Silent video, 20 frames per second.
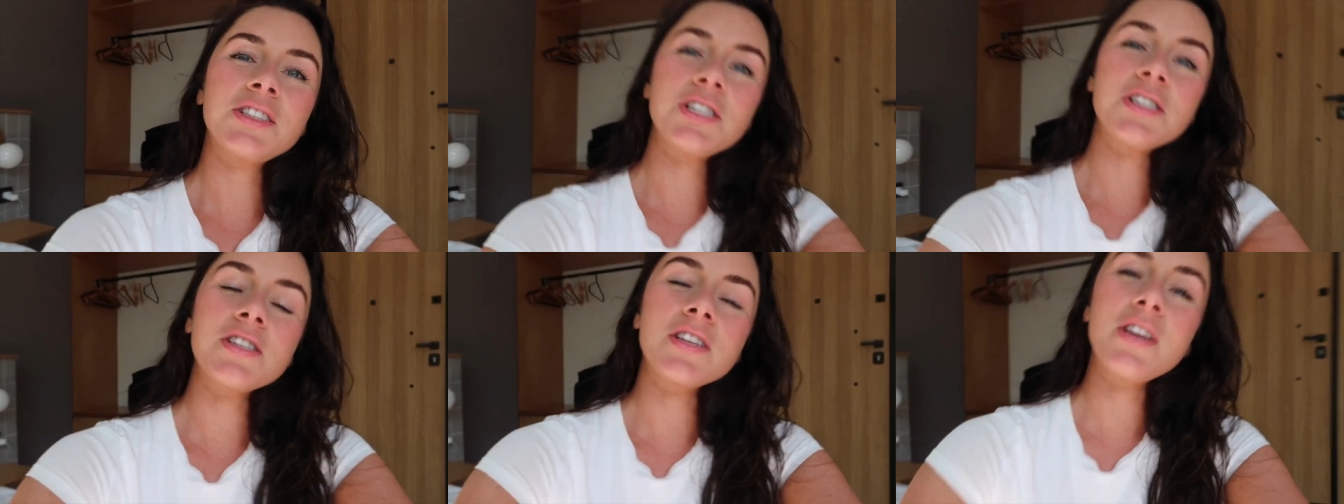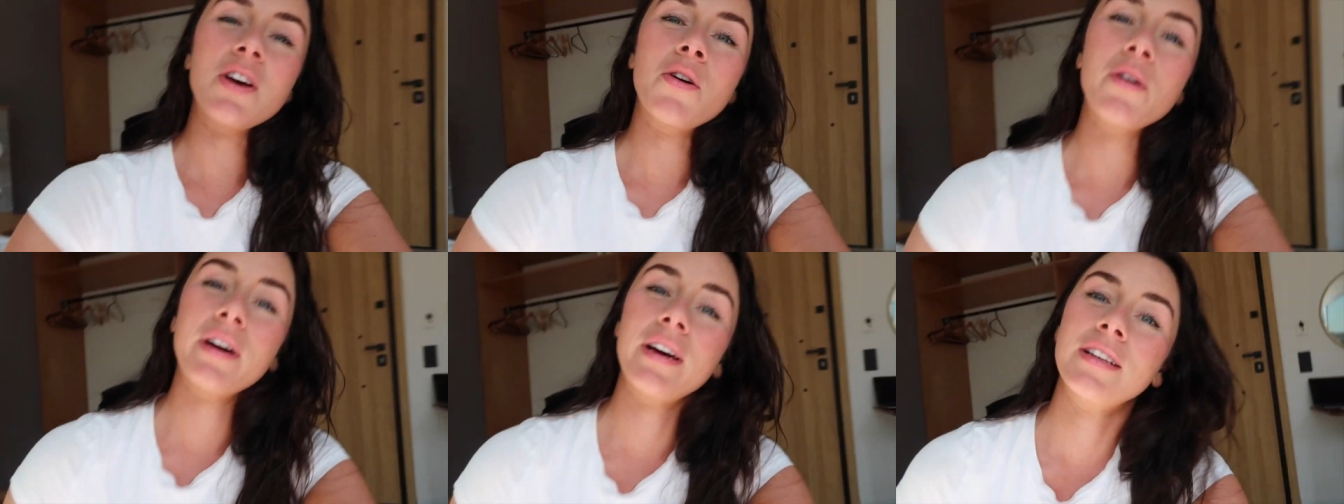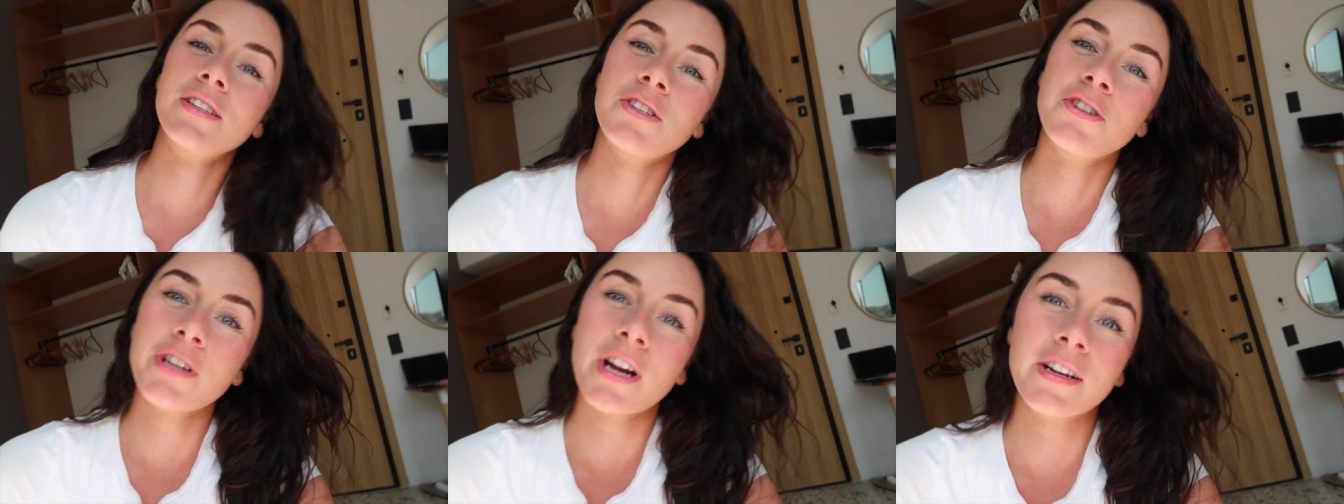She's a yoga
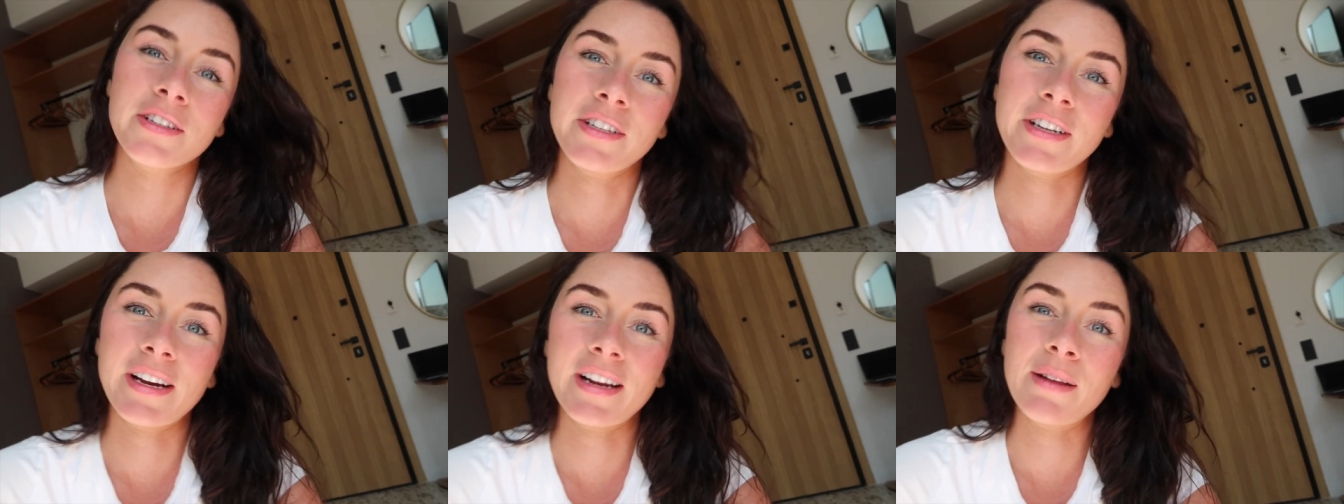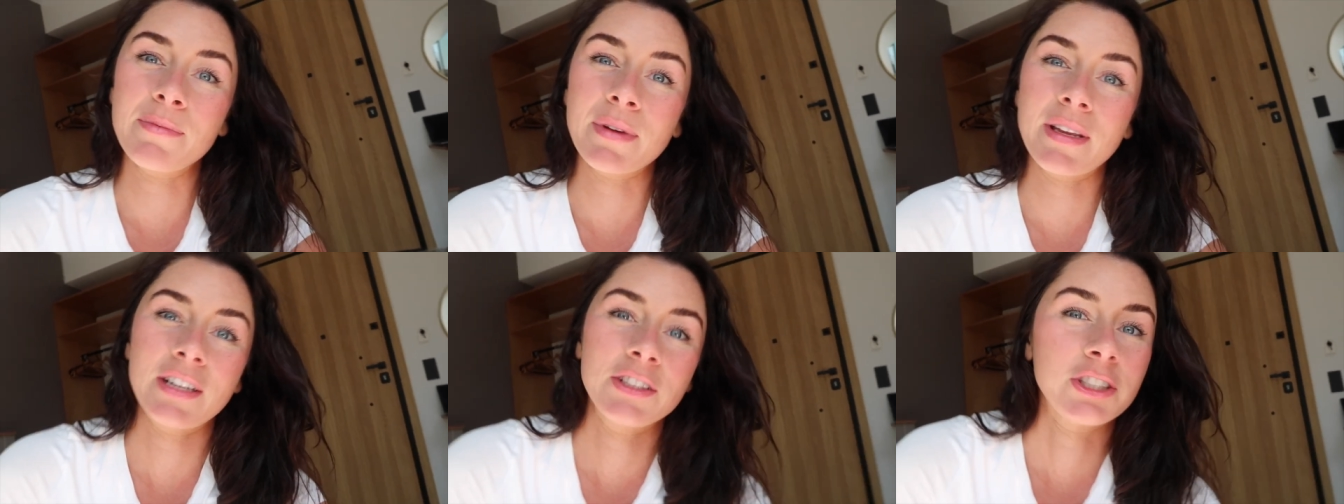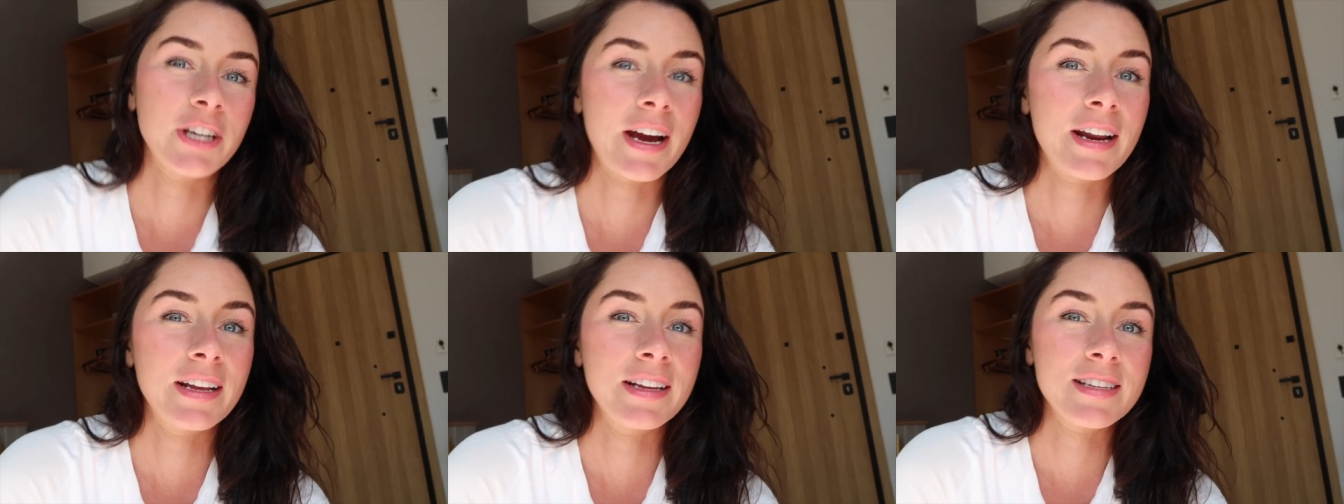instructor and I'm gonna
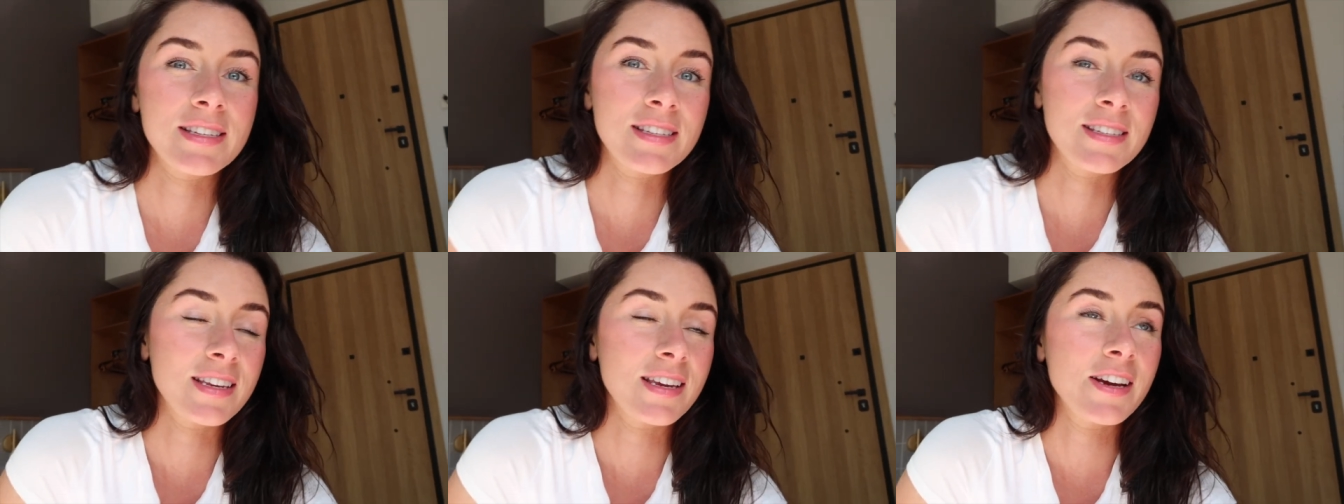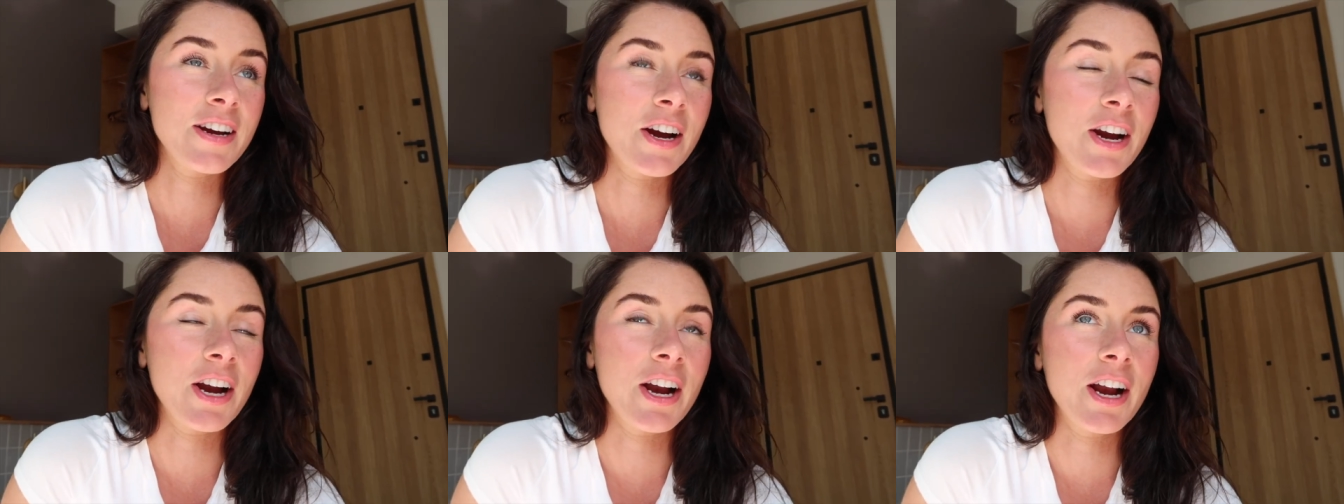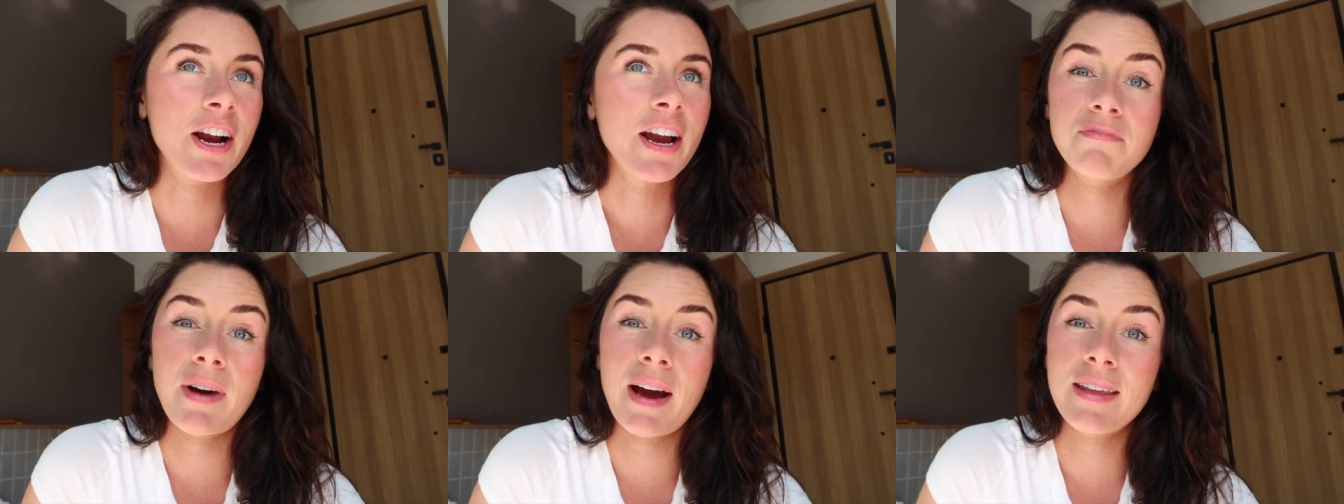try to see
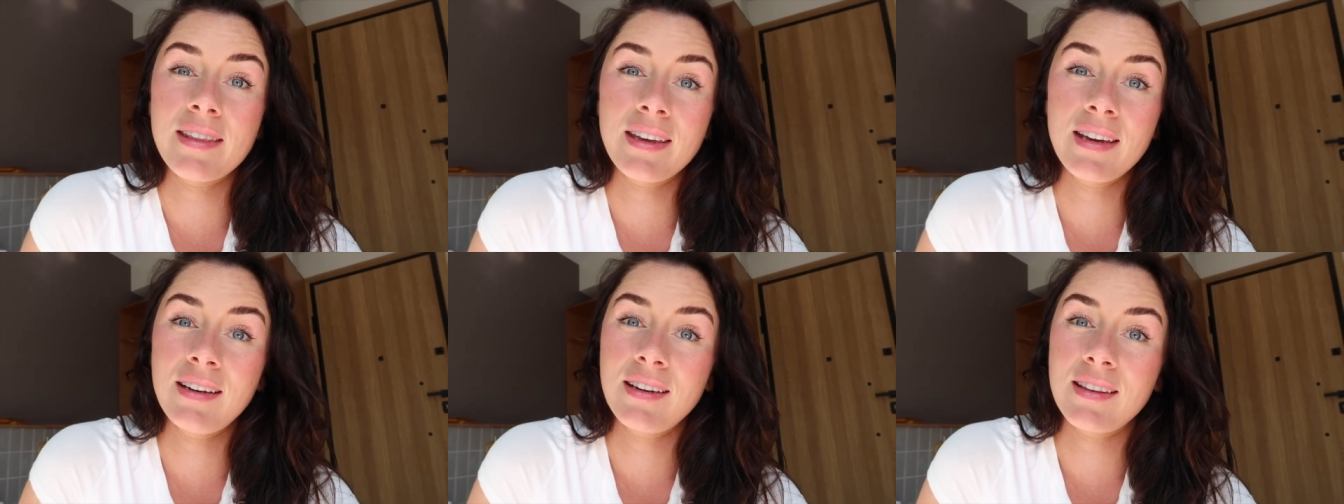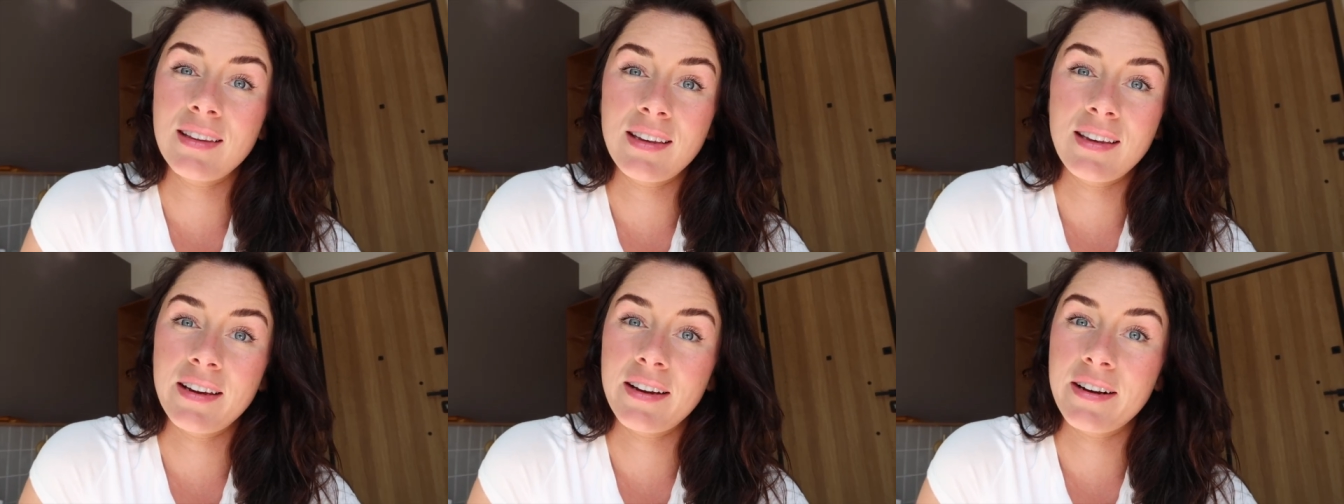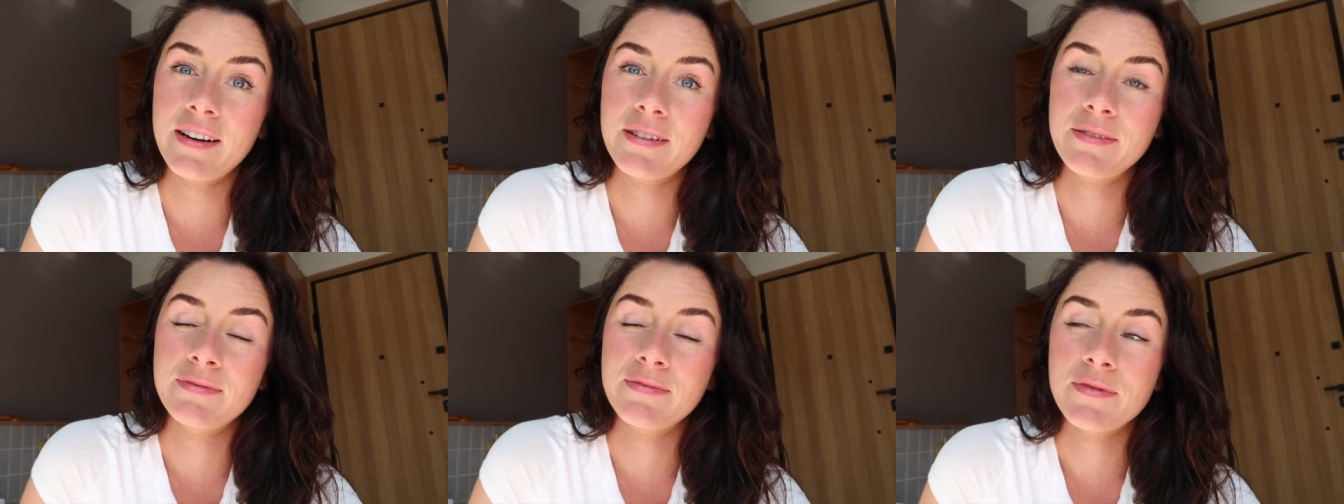her by the end of the
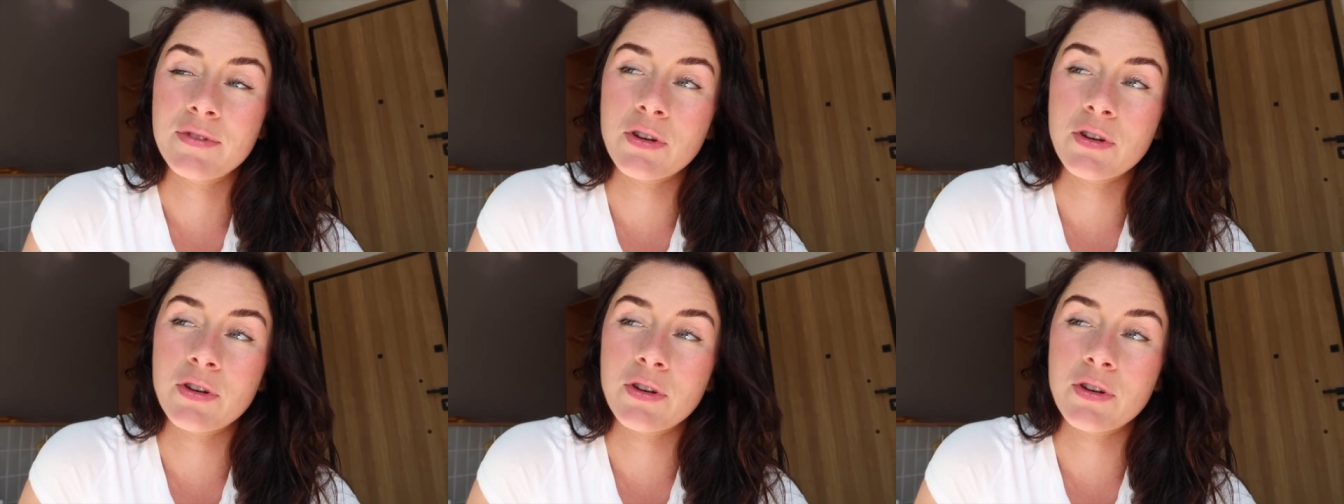year.